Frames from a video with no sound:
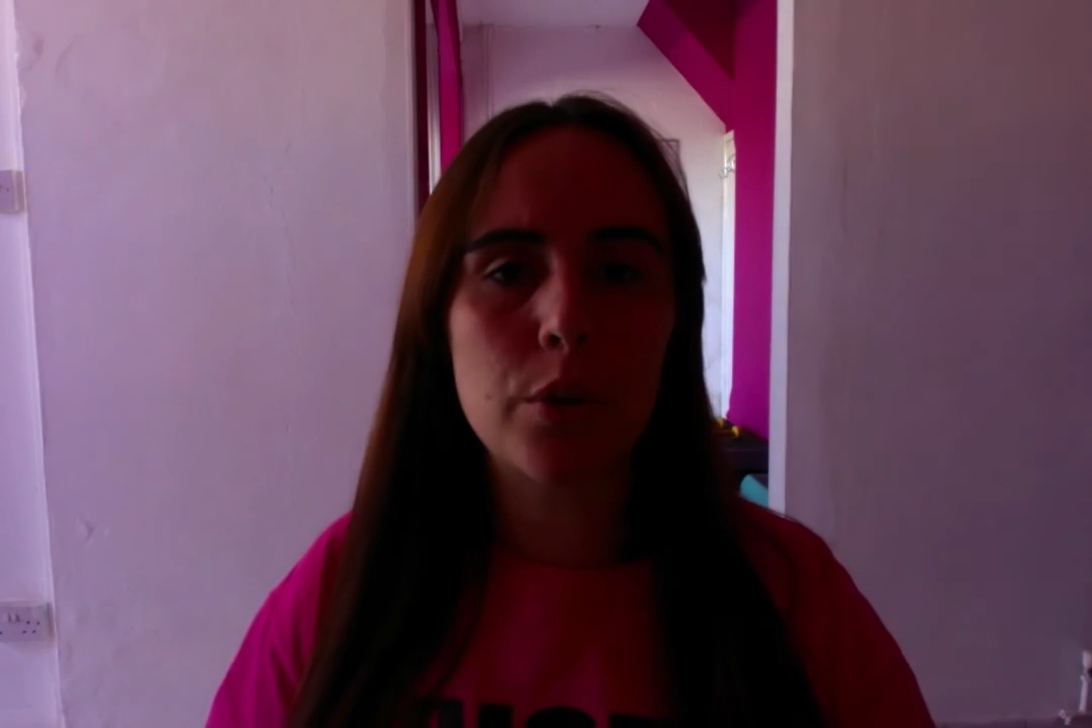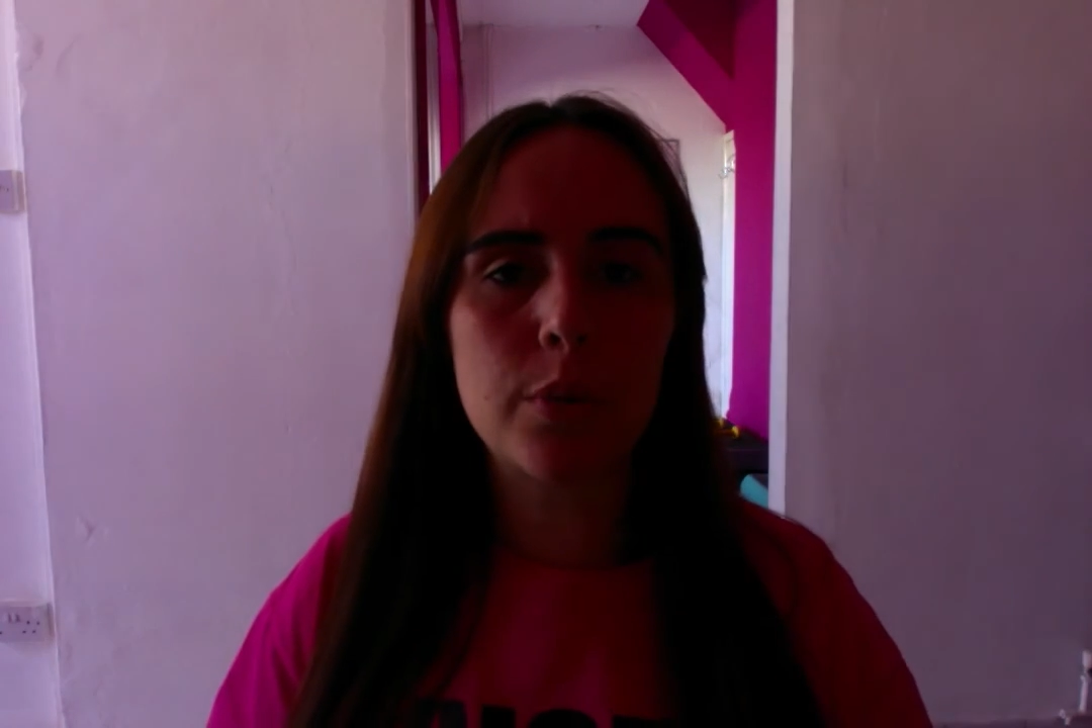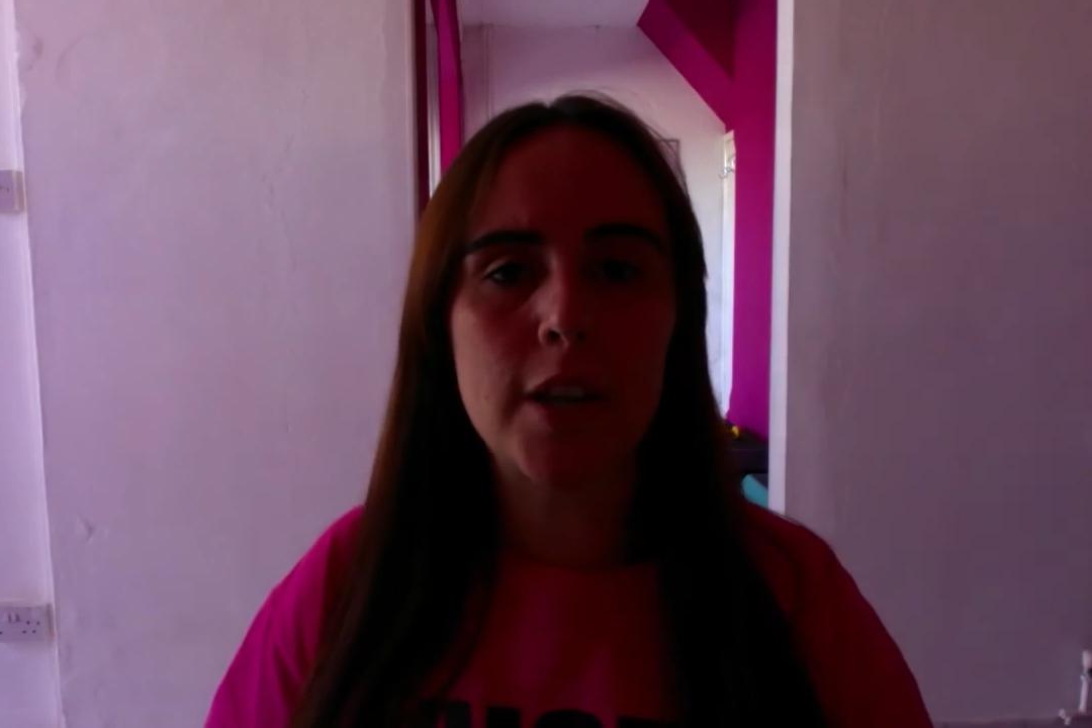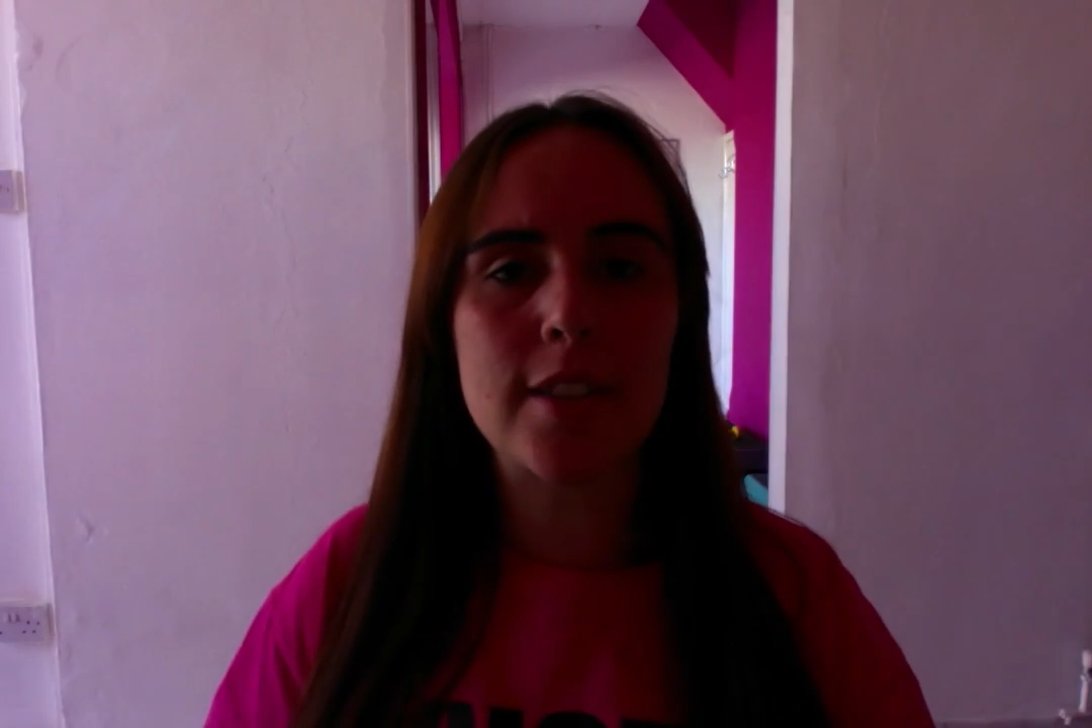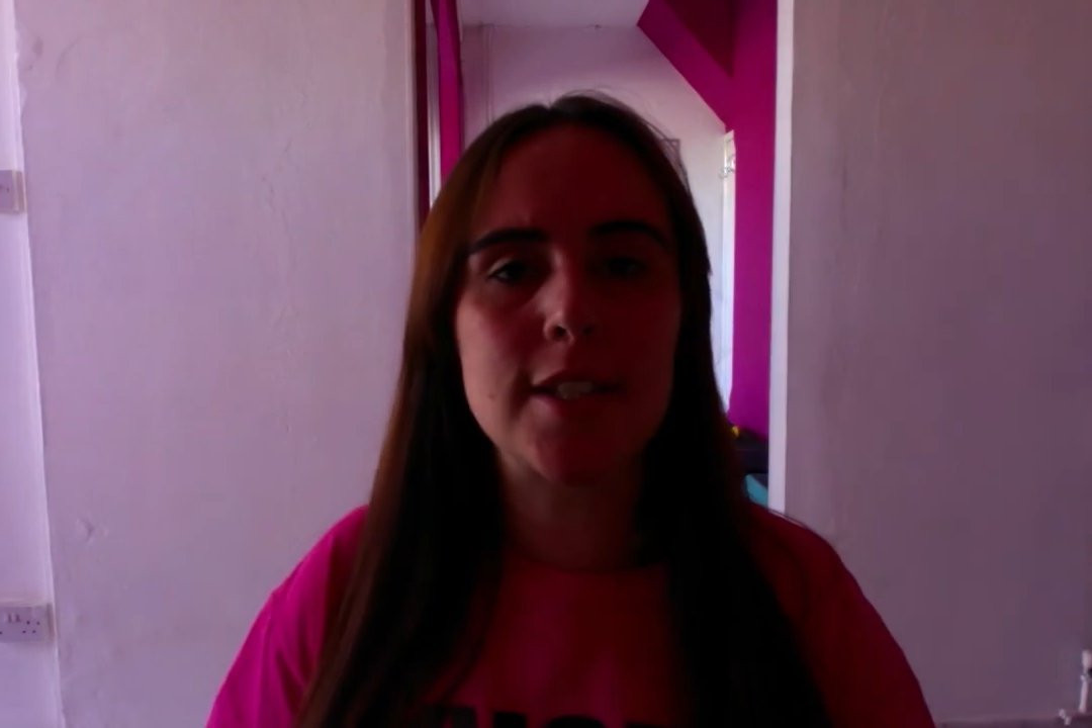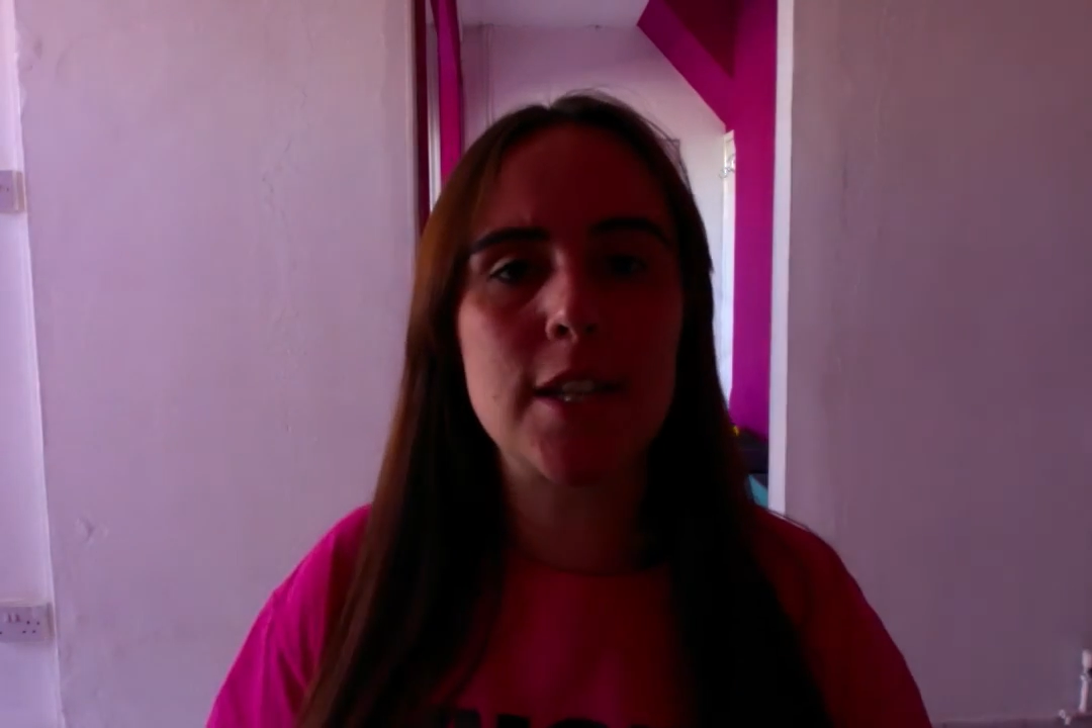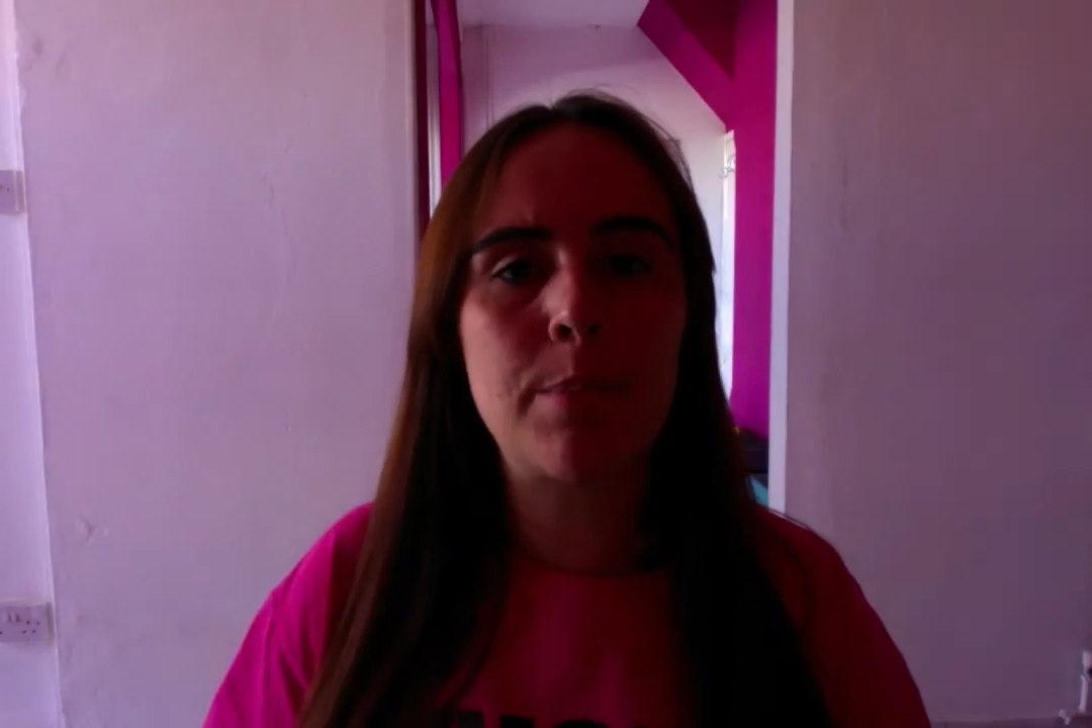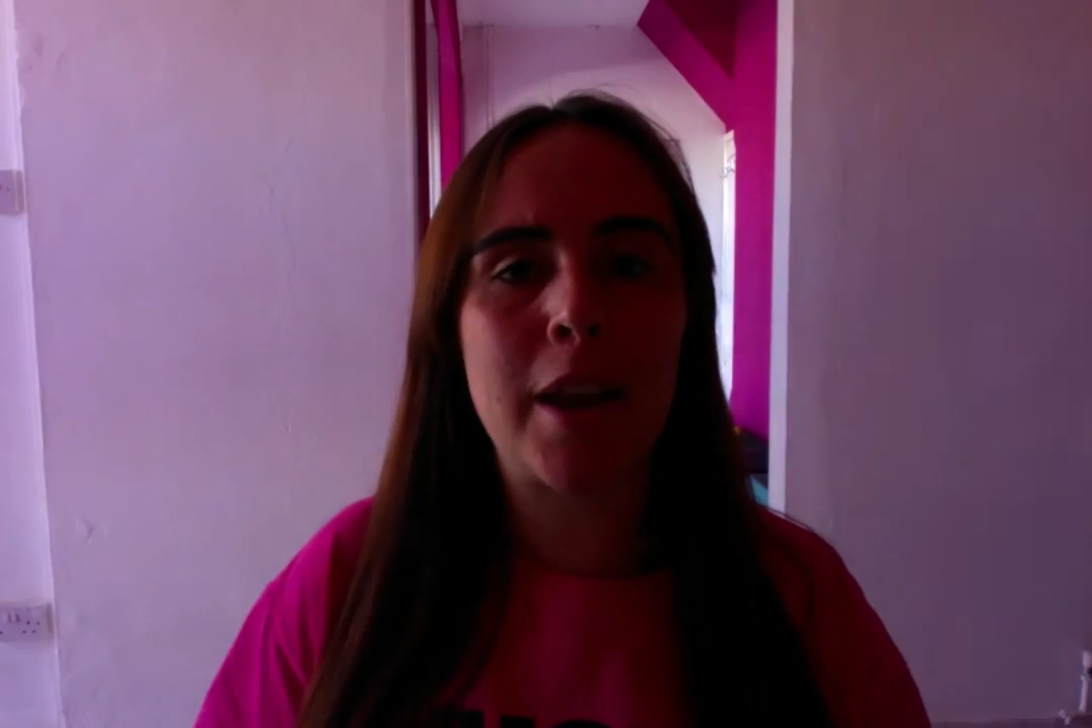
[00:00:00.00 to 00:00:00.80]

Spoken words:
you in at the deep